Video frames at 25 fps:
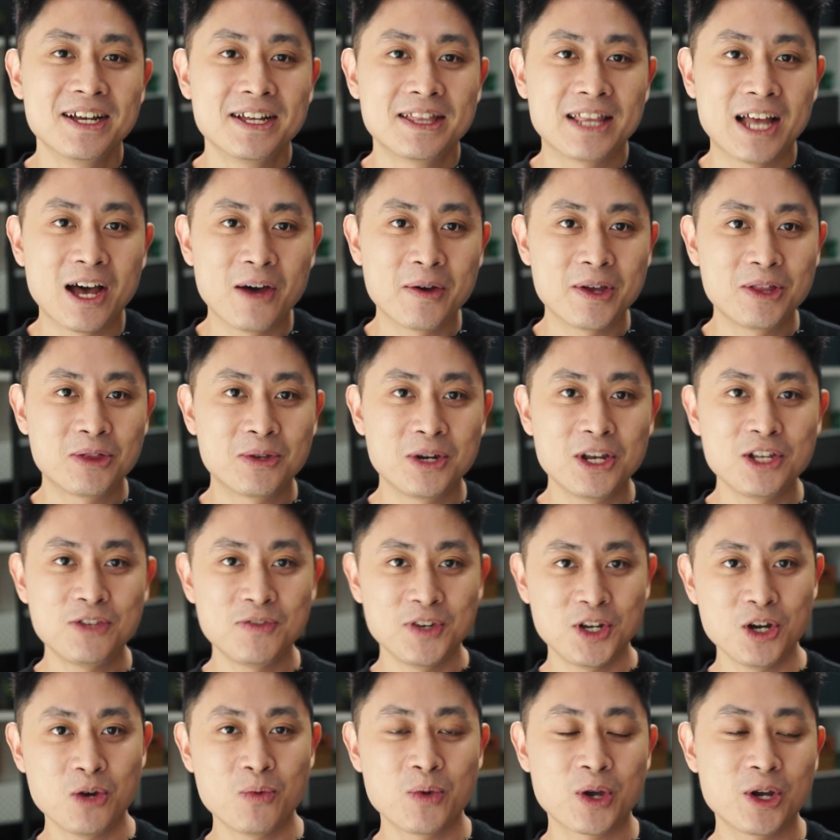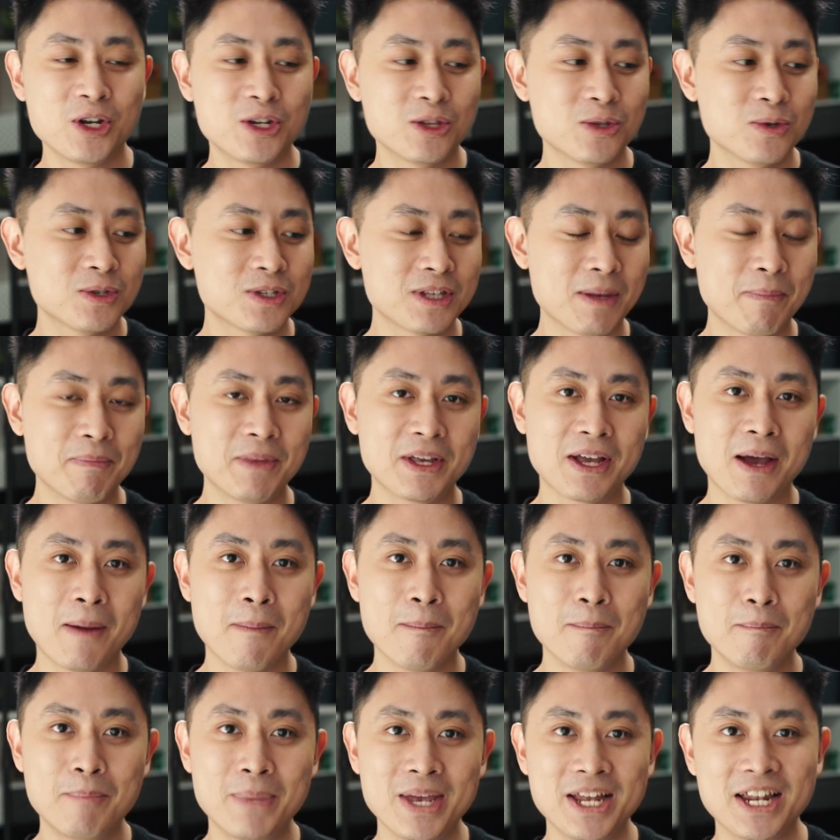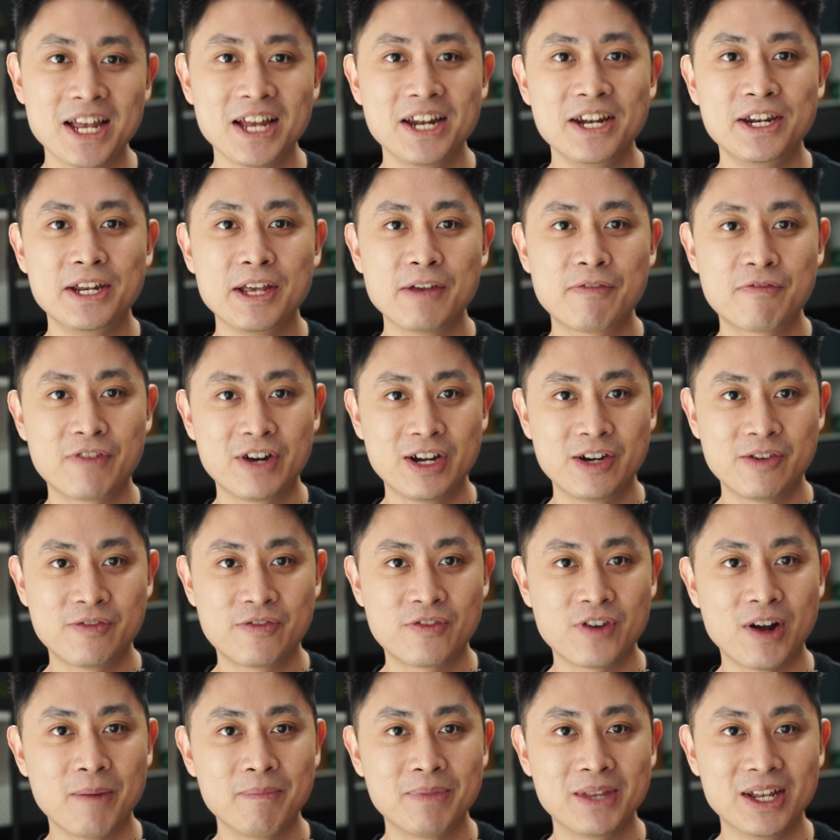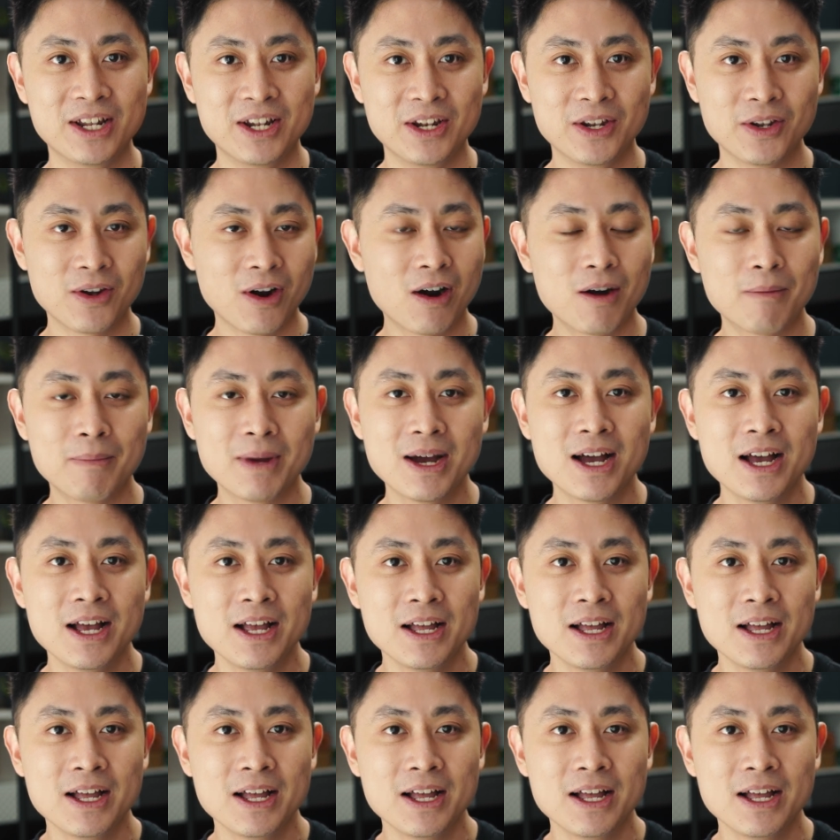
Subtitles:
Now in today's video, we're going to do something a bit different from the norm.